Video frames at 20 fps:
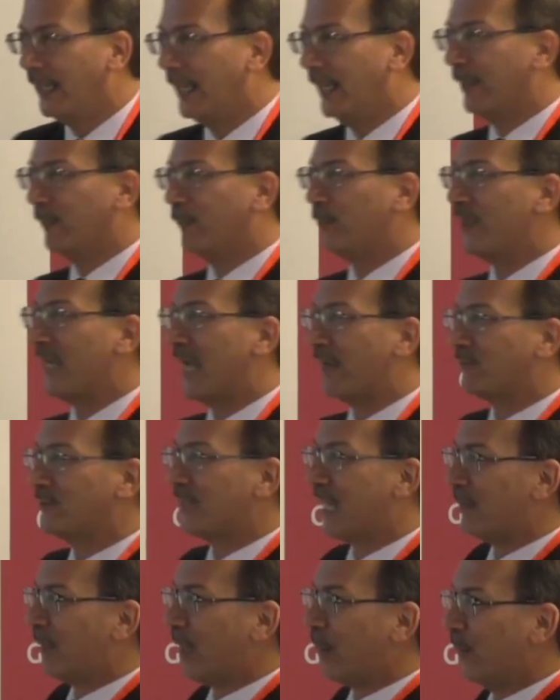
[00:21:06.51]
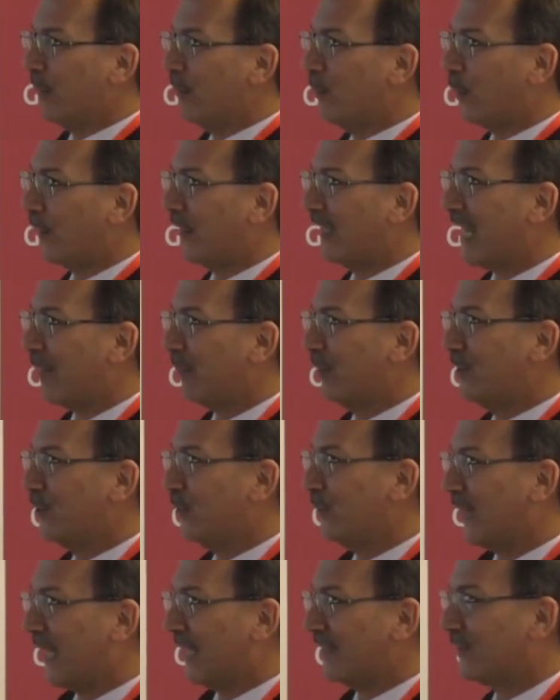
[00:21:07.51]
And if we have time, I'll be more than happy
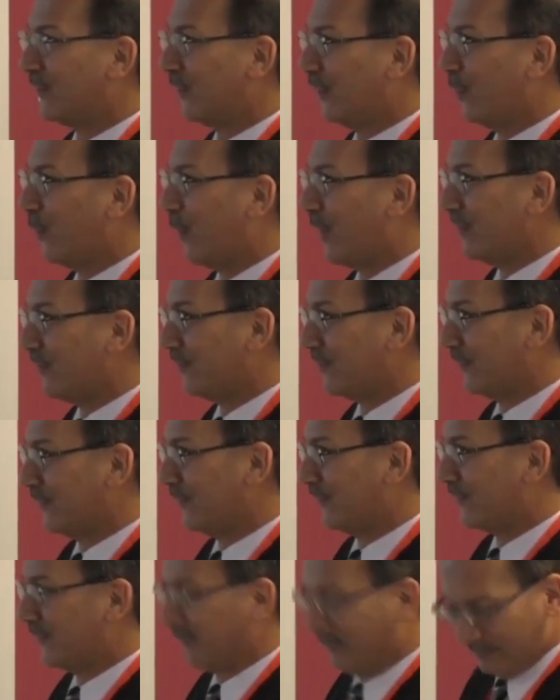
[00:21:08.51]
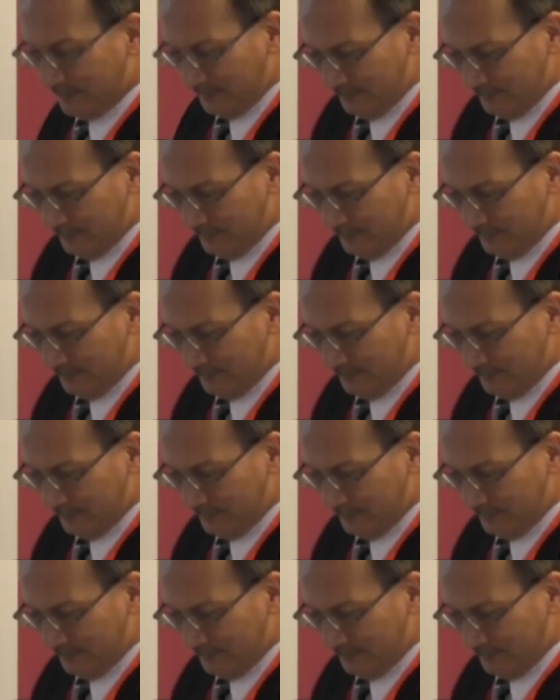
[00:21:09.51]
to answer any questions.